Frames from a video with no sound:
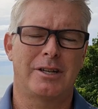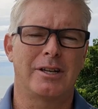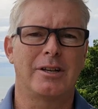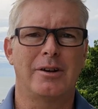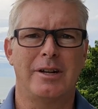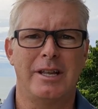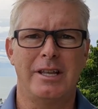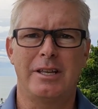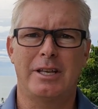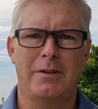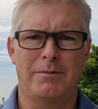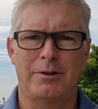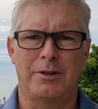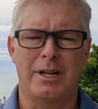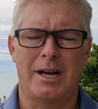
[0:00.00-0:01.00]
You can go to
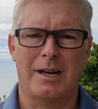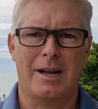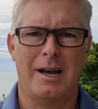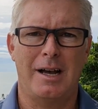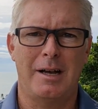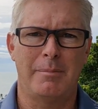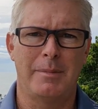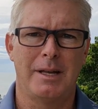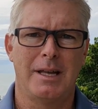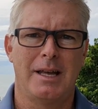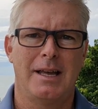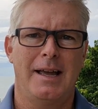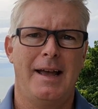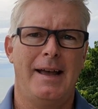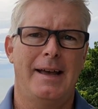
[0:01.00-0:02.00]
egifter.com
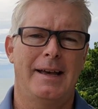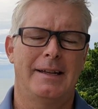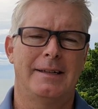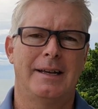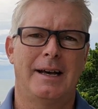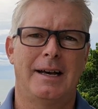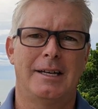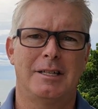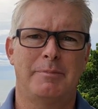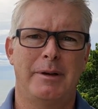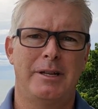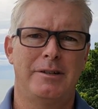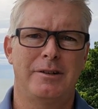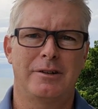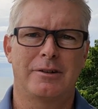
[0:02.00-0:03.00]
and
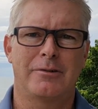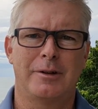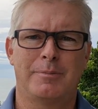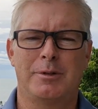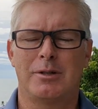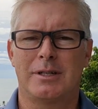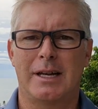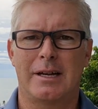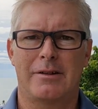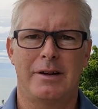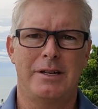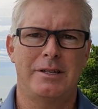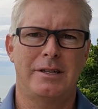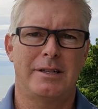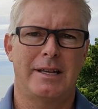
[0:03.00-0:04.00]
spend your cryptos like
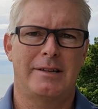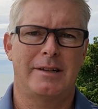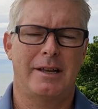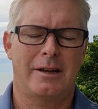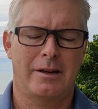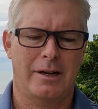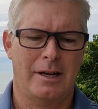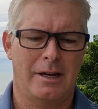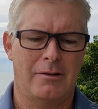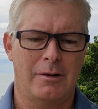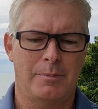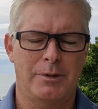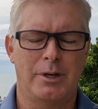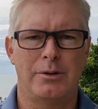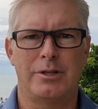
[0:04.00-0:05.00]
crazy. They take
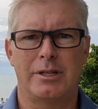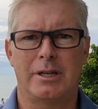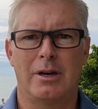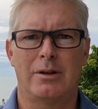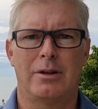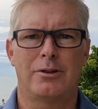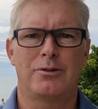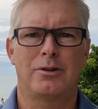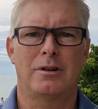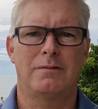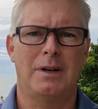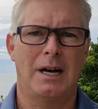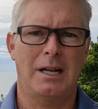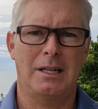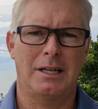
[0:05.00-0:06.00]
cryptos. You can go to
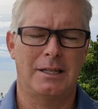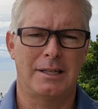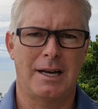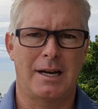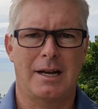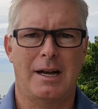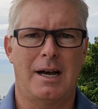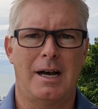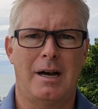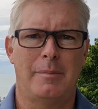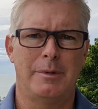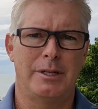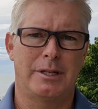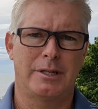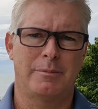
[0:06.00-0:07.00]

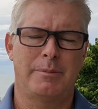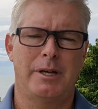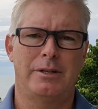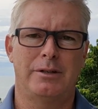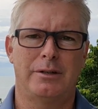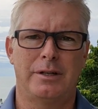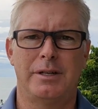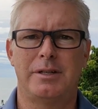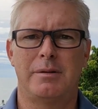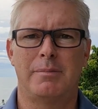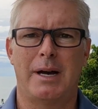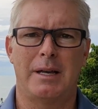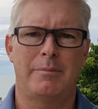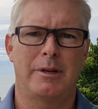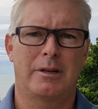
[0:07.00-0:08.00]
travala.com. You can spend your
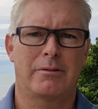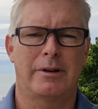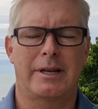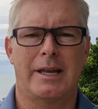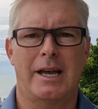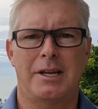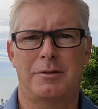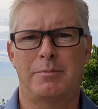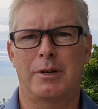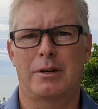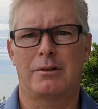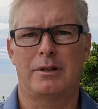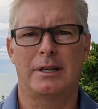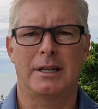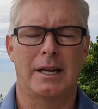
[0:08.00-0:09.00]
Digibyte, Bitcoin Cash,
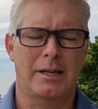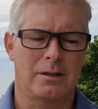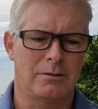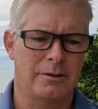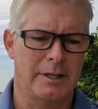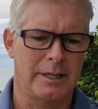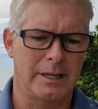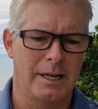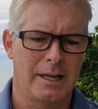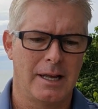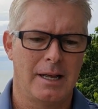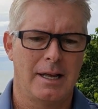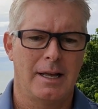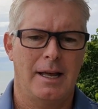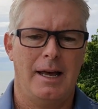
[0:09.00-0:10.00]
Bitcoin, Litecoin
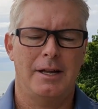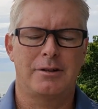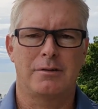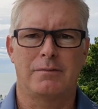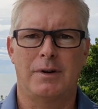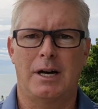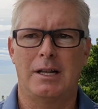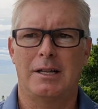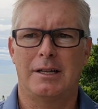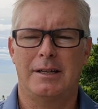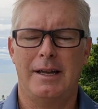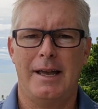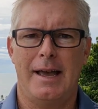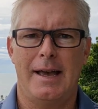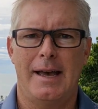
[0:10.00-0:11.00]
at
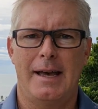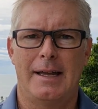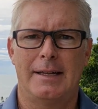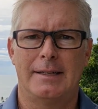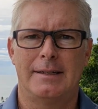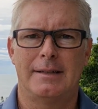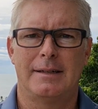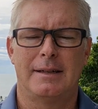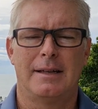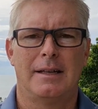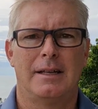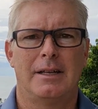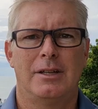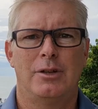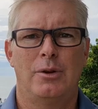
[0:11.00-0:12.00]
Travala, and
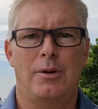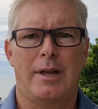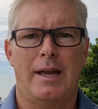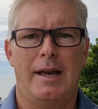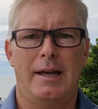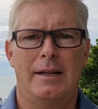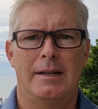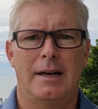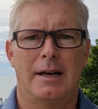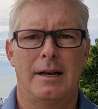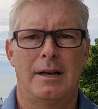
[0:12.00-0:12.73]
you can